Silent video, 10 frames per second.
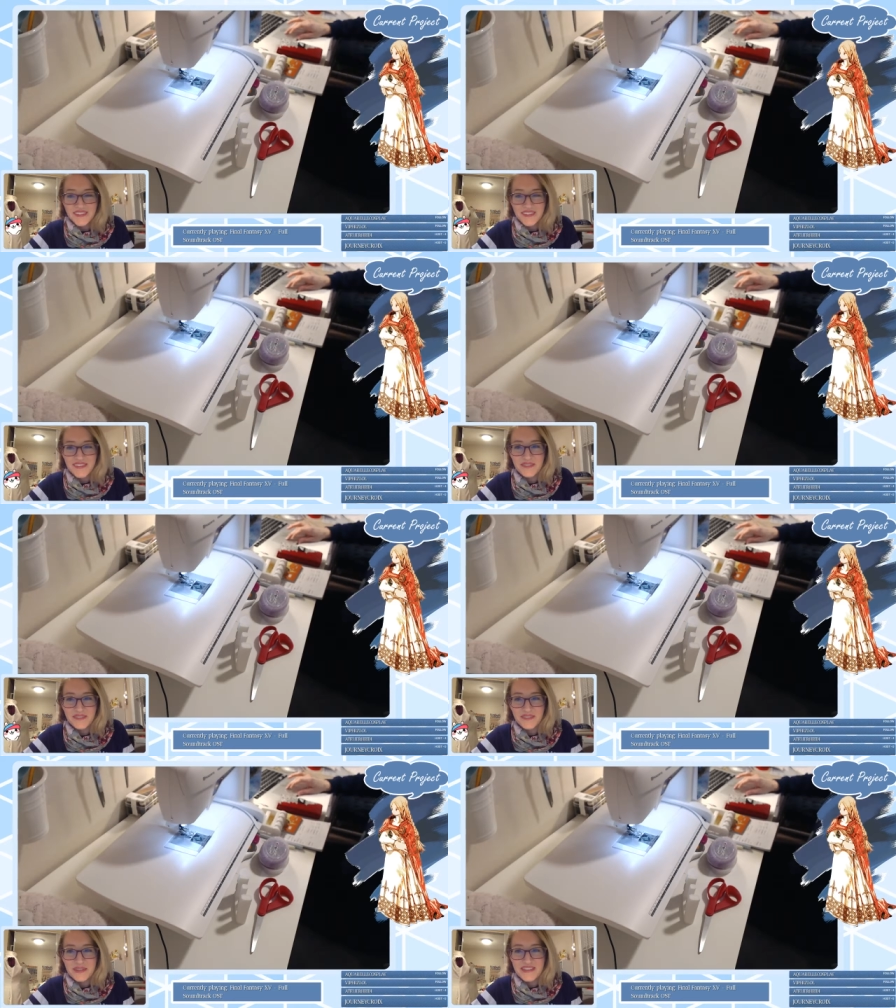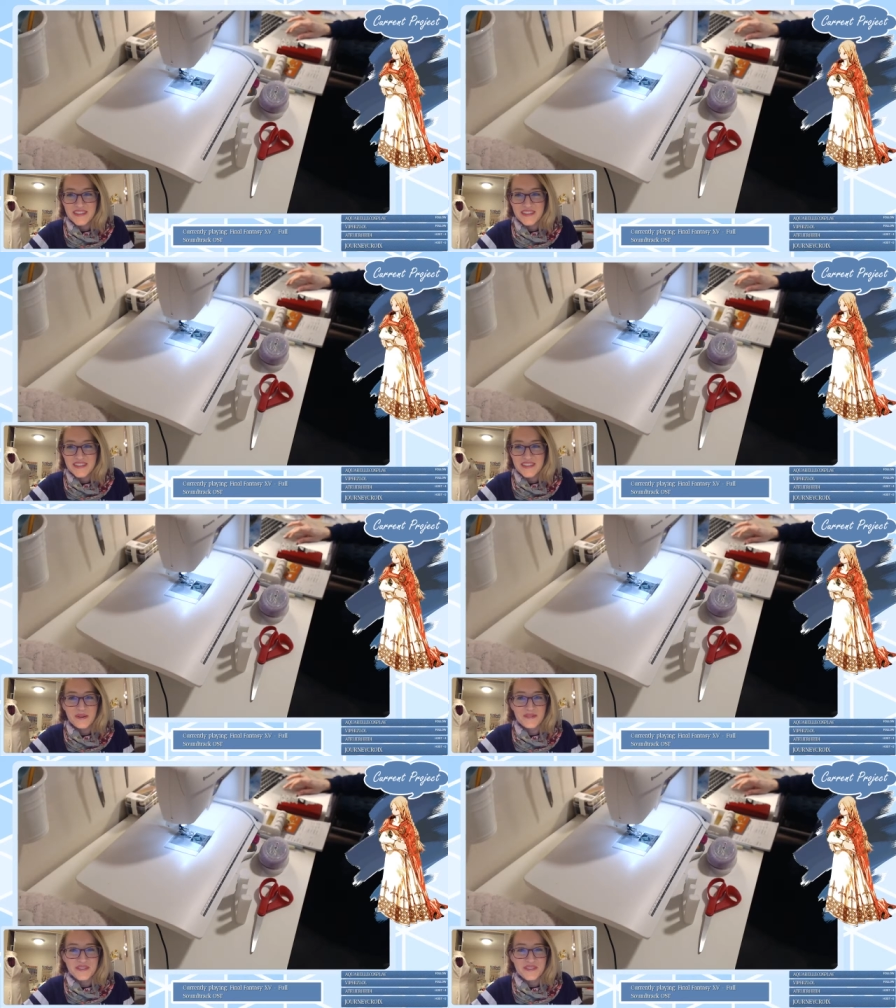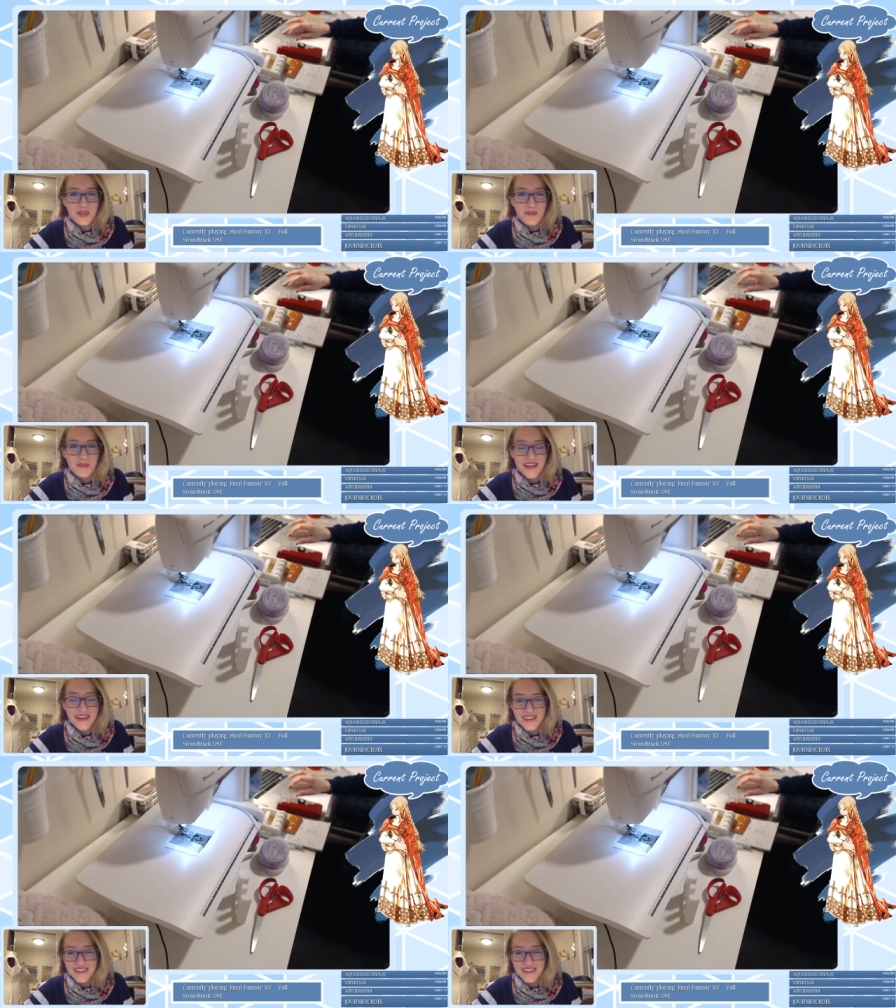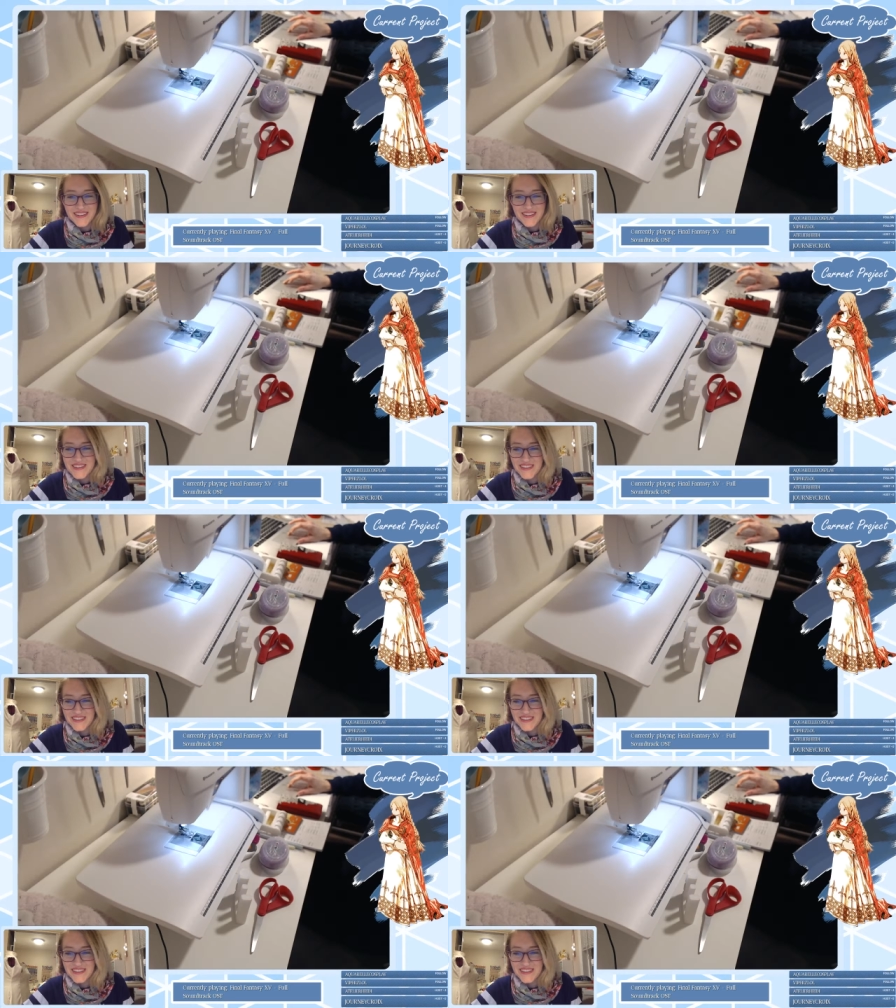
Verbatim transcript: Ooh, rabbits and boats are the best.